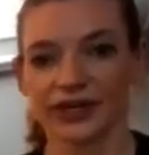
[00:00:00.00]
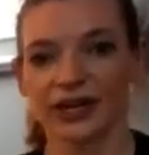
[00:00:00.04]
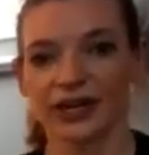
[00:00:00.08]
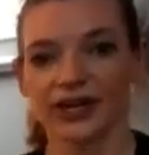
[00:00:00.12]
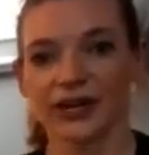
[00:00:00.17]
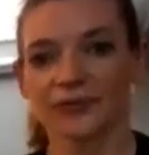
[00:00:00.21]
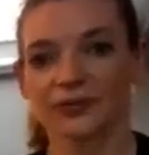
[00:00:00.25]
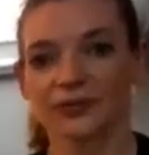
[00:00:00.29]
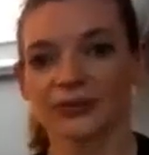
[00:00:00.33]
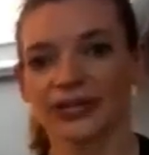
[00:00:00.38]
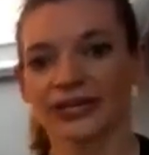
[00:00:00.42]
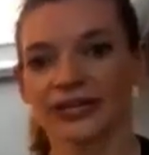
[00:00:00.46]

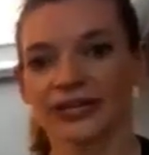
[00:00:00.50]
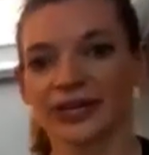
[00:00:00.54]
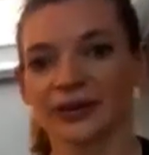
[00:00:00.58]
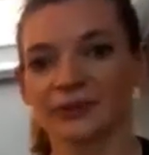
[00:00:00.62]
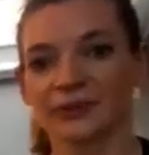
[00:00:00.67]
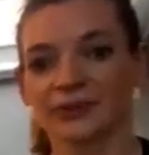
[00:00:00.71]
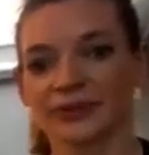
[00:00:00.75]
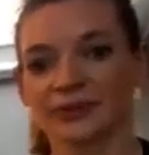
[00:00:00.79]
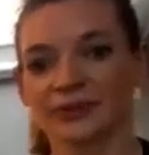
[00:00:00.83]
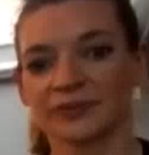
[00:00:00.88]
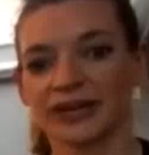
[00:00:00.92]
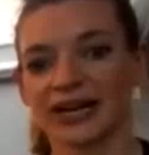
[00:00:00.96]
Bring it up
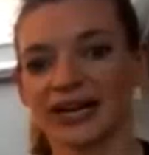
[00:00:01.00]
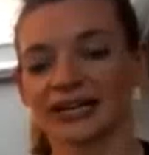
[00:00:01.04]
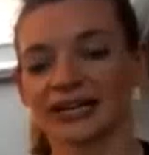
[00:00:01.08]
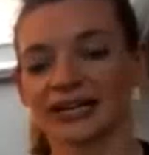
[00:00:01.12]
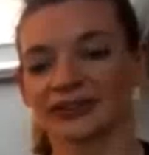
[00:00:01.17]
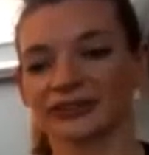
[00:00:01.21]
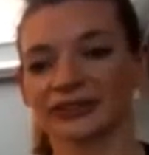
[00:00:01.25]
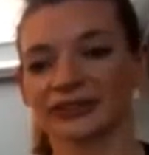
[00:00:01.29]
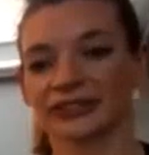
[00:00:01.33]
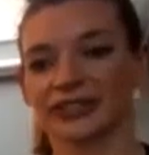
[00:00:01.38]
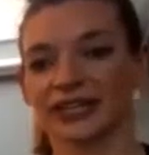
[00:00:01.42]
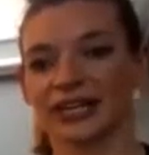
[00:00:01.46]
and
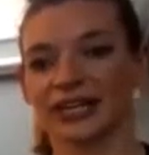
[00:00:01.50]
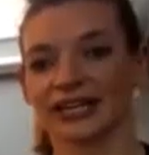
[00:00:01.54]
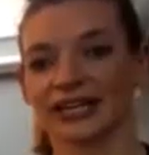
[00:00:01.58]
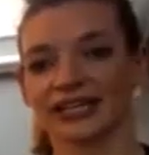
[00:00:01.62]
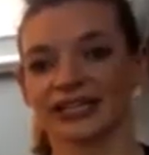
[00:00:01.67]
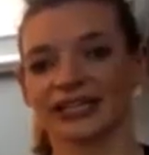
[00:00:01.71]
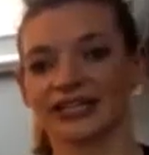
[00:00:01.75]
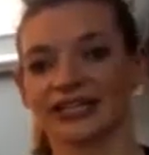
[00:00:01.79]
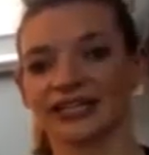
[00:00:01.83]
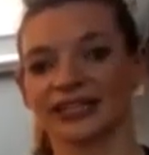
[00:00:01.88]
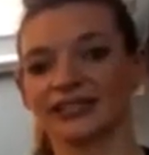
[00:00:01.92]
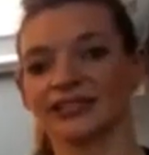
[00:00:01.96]
back,
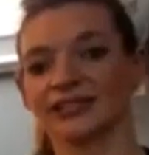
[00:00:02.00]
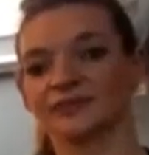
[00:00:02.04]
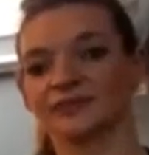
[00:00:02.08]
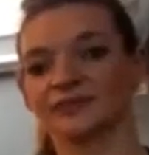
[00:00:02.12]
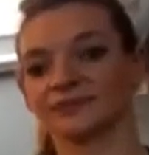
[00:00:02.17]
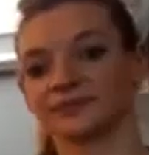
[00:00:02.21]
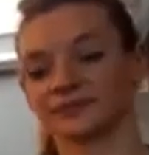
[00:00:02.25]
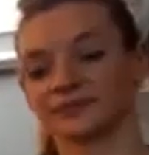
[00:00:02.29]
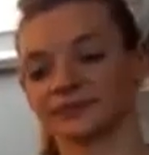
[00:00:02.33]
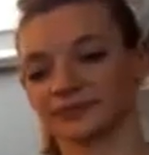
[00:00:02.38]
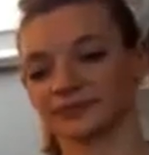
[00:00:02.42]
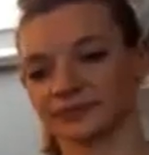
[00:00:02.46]
three-legged.
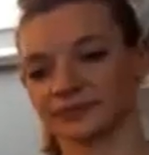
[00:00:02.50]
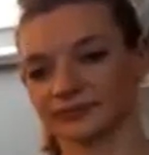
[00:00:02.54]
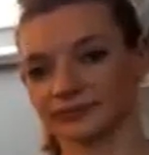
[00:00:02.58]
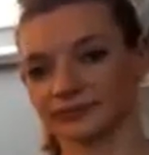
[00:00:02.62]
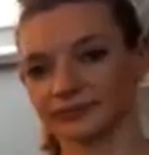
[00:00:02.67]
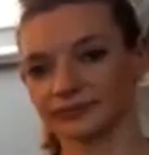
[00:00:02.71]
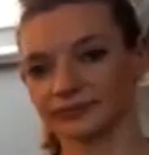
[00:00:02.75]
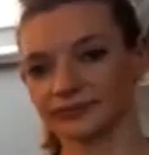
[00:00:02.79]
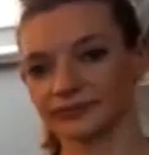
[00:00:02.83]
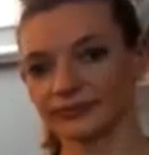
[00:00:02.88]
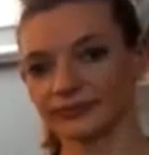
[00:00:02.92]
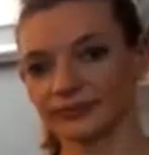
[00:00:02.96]

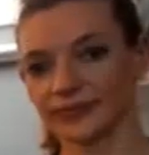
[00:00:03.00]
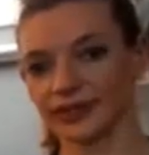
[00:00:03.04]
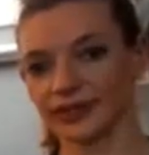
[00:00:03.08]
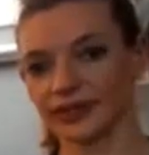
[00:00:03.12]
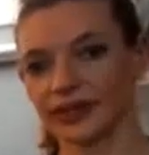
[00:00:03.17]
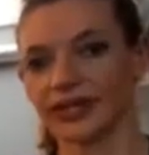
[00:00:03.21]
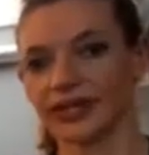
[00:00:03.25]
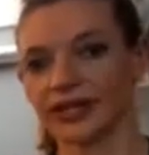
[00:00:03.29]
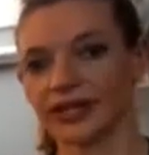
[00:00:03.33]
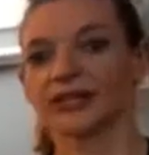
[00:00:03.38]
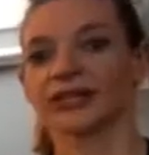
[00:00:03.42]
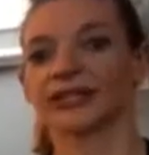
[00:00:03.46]

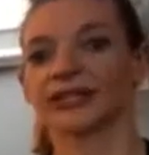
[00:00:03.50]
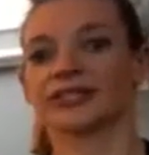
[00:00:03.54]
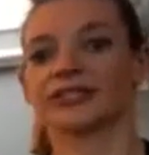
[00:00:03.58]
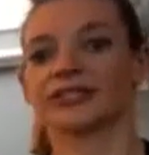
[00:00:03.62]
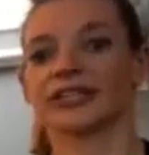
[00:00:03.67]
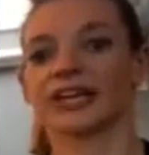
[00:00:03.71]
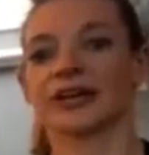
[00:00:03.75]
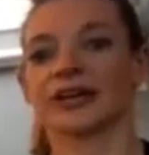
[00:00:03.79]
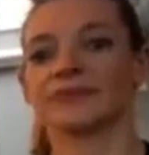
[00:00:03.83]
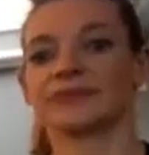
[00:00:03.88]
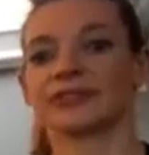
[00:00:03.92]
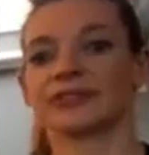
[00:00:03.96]
This
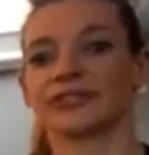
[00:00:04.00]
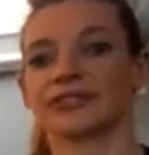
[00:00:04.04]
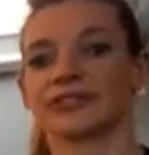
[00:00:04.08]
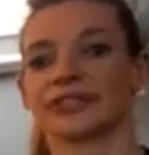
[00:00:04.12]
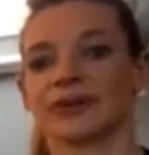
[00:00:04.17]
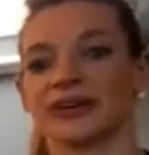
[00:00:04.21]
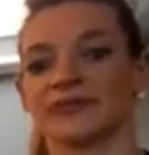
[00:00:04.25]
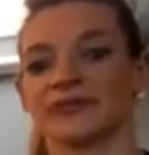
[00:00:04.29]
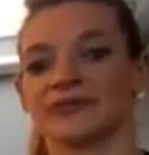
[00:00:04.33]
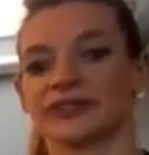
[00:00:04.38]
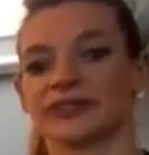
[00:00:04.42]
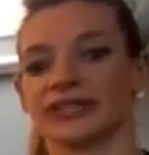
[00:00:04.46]
time, step
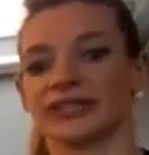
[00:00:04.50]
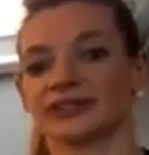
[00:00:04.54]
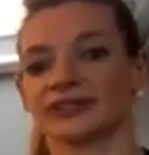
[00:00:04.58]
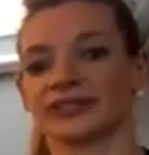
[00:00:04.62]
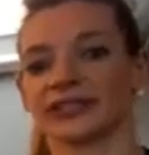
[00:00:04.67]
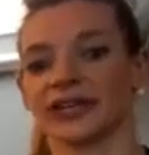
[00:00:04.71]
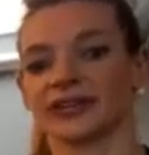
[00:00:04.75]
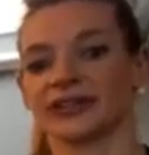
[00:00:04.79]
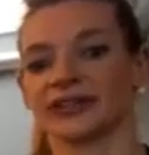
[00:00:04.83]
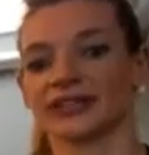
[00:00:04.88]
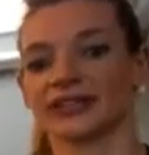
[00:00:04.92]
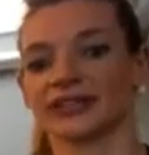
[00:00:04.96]
that foot
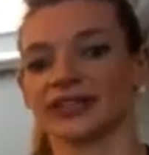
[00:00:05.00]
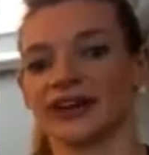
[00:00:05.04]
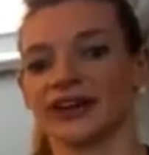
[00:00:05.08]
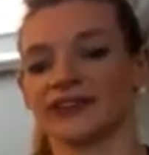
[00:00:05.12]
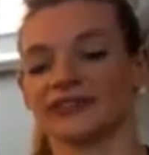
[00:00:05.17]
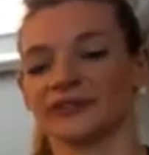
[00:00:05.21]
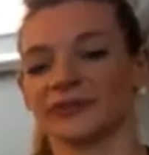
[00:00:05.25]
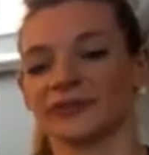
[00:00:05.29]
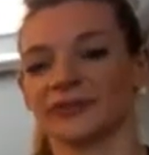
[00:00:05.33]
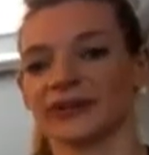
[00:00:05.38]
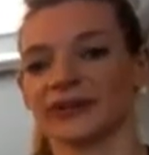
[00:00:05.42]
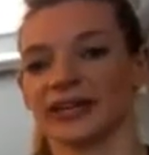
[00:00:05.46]
outside the
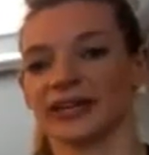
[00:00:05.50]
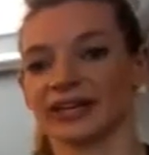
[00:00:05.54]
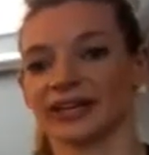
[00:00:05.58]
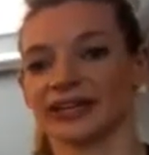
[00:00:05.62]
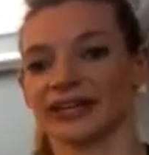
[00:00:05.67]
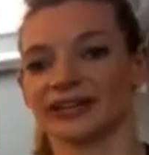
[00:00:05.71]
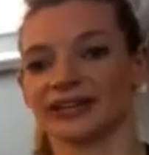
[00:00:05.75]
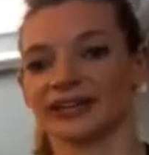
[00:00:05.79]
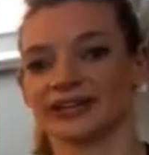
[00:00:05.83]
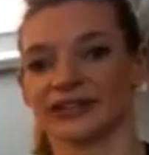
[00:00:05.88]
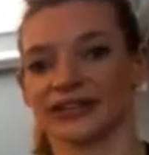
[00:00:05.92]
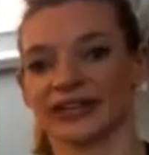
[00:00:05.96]
left
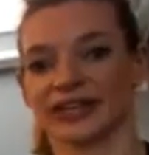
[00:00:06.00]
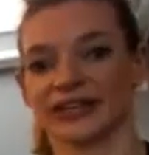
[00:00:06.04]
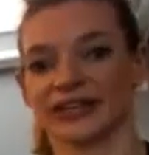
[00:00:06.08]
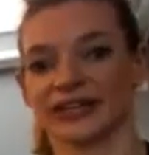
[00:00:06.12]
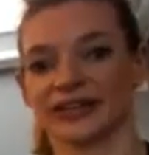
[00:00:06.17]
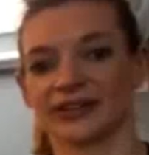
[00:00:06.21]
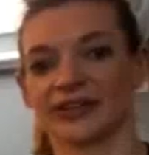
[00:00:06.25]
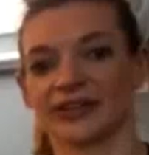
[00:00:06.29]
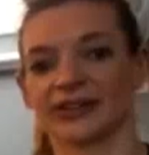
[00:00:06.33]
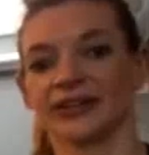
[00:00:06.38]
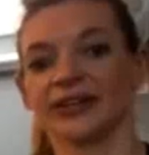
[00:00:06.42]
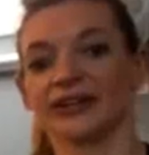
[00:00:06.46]
hand
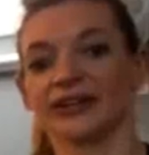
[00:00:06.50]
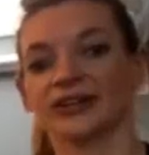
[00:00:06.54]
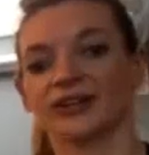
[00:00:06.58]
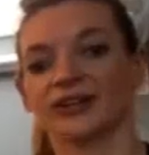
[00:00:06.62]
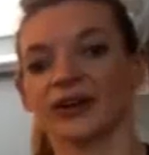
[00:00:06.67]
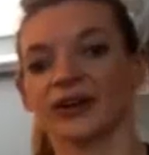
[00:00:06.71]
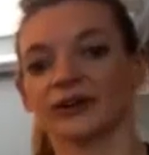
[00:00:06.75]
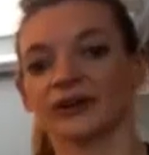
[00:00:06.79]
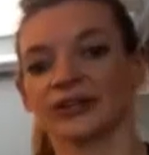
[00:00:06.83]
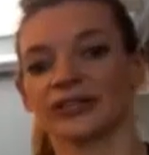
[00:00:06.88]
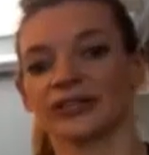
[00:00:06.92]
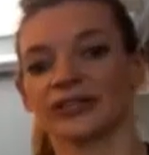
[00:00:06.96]
and
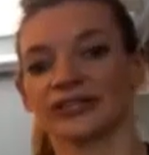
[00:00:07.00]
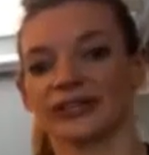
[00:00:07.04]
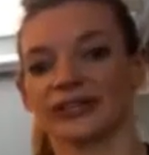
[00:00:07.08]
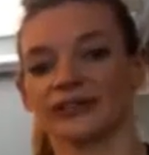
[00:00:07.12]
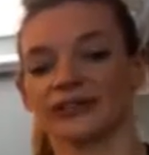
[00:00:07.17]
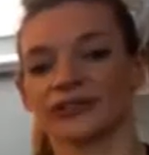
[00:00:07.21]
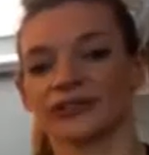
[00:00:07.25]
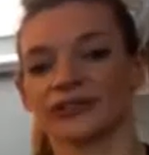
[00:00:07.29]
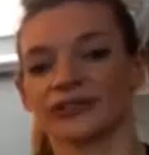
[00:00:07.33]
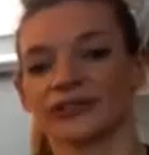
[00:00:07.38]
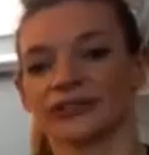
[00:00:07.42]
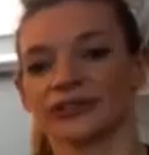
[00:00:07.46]
lower it
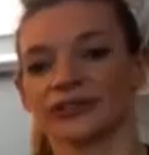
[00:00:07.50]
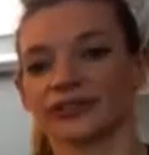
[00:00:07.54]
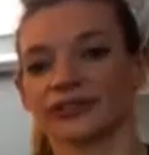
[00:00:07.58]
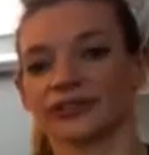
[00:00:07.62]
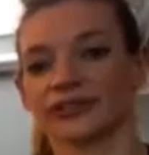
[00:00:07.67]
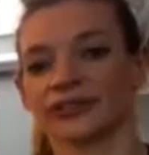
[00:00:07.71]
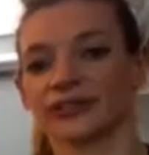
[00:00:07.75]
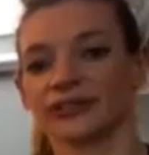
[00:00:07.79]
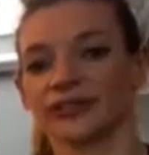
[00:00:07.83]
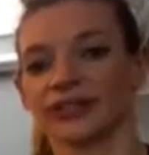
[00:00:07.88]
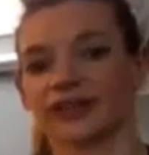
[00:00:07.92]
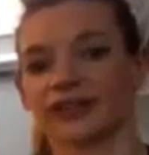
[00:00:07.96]
down to your
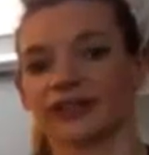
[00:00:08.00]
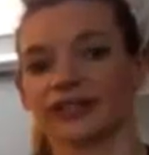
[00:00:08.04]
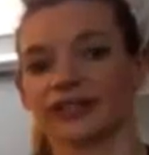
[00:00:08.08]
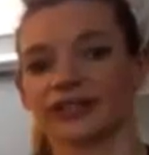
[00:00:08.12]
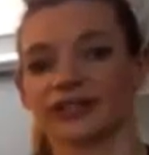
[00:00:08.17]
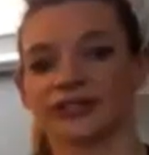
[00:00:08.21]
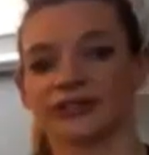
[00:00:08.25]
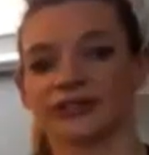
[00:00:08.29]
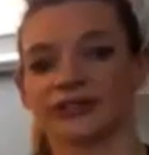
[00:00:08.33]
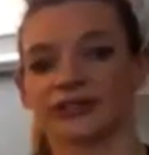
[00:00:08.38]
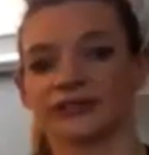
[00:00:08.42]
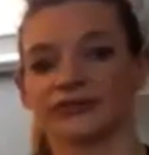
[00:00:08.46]
lizard
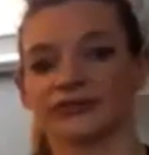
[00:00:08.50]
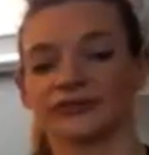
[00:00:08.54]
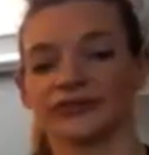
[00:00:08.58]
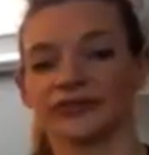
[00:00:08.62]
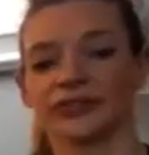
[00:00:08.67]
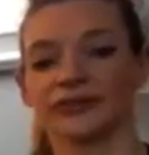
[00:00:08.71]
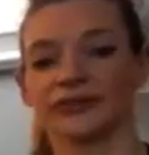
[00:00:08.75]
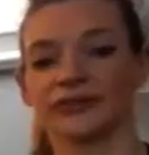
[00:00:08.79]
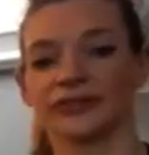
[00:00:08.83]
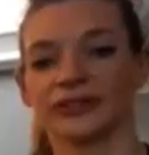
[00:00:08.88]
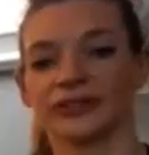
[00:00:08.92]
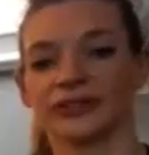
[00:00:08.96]
lunge, look
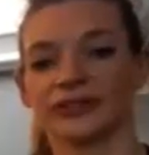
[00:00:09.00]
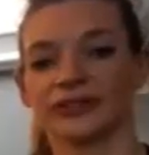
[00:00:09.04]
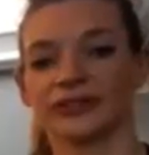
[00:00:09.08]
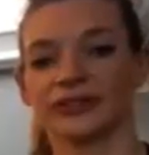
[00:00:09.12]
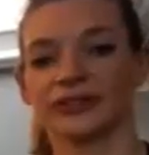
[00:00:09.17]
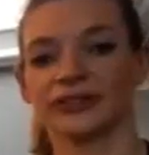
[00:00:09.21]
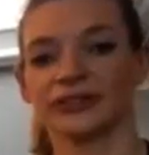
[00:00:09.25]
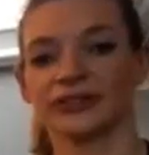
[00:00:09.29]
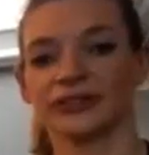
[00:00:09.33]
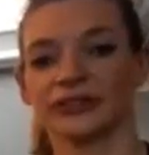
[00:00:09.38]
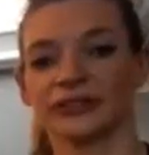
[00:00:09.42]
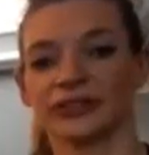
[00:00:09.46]

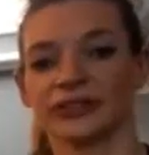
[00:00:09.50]
forward.